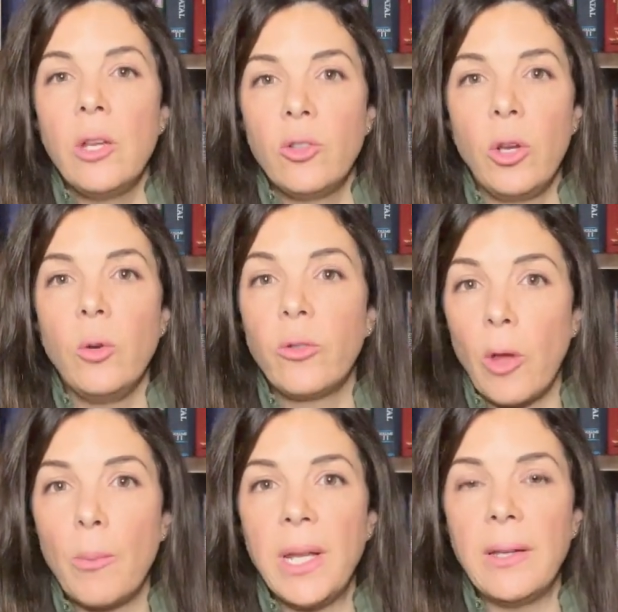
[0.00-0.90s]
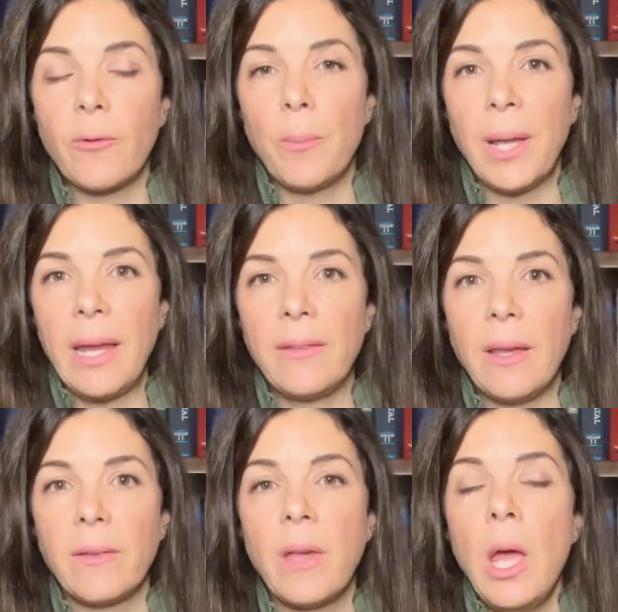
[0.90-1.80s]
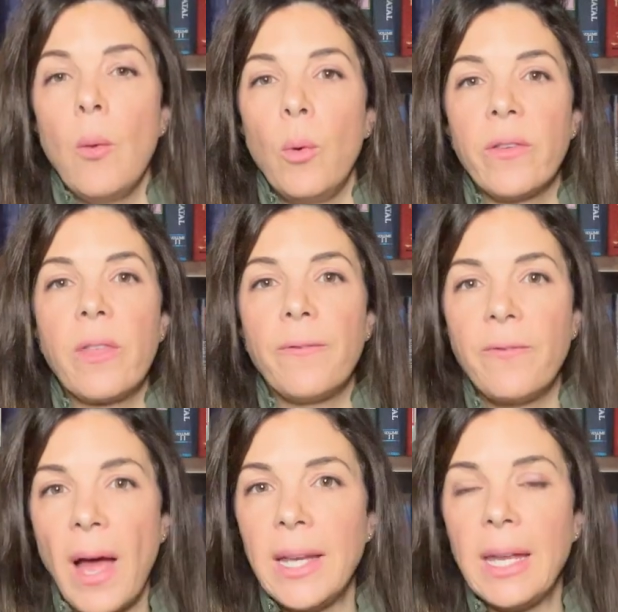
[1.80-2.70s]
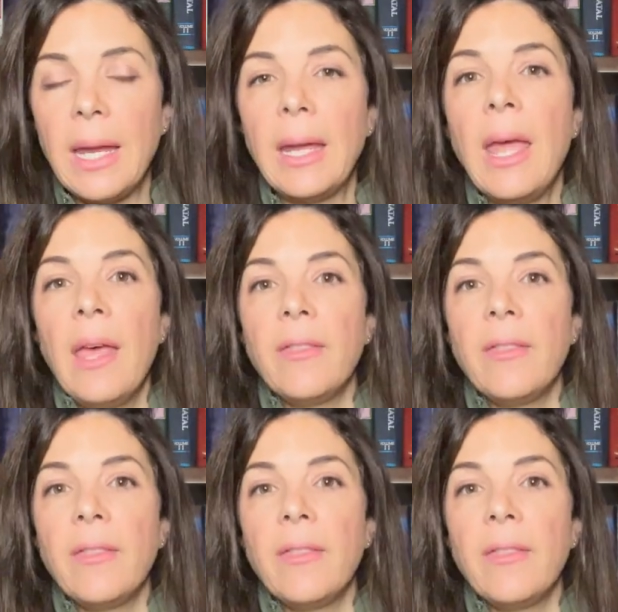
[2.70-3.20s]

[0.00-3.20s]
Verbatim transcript: to so many different places was the finding